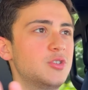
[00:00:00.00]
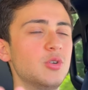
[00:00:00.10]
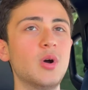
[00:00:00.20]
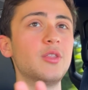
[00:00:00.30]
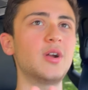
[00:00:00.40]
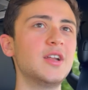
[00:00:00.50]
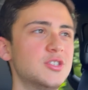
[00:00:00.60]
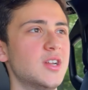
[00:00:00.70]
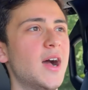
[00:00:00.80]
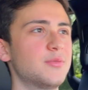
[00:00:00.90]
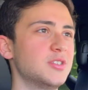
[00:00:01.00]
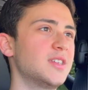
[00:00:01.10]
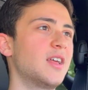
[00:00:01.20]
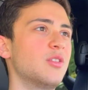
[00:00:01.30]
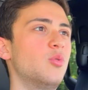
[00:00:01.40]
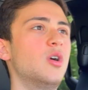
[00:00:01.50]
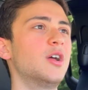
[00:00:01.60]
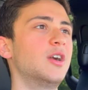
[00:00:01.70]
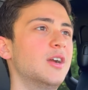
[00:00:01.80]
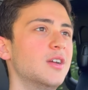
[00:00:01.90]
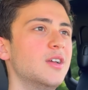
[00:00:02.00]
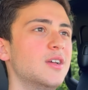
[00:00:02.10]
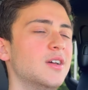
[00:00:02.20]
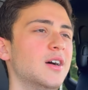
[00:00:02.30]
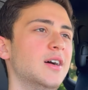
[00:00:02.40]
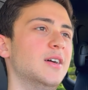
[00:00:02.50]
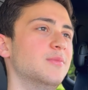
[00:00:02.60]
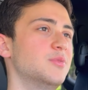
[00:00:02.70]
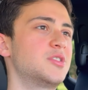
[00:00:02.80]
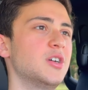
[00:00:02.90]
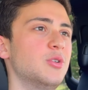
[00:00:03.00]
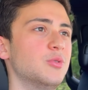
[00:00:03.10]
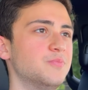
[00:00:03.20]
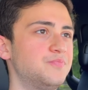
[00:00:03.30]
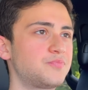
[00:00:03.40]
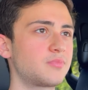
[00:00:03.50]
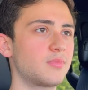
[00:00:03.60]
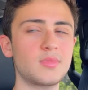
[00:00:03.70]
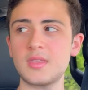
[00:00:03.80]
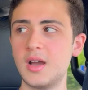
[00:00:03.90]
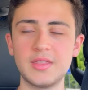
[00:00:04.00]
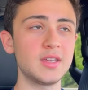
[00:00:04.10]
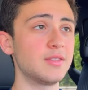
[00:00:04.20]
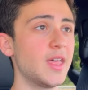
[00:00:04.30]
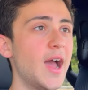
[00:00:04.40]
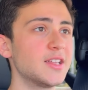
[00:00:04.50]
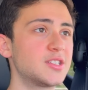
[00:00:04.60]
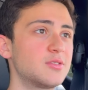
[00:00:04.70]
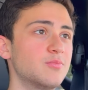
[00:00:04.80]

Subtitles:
2 other engine options out of the water. So I think that's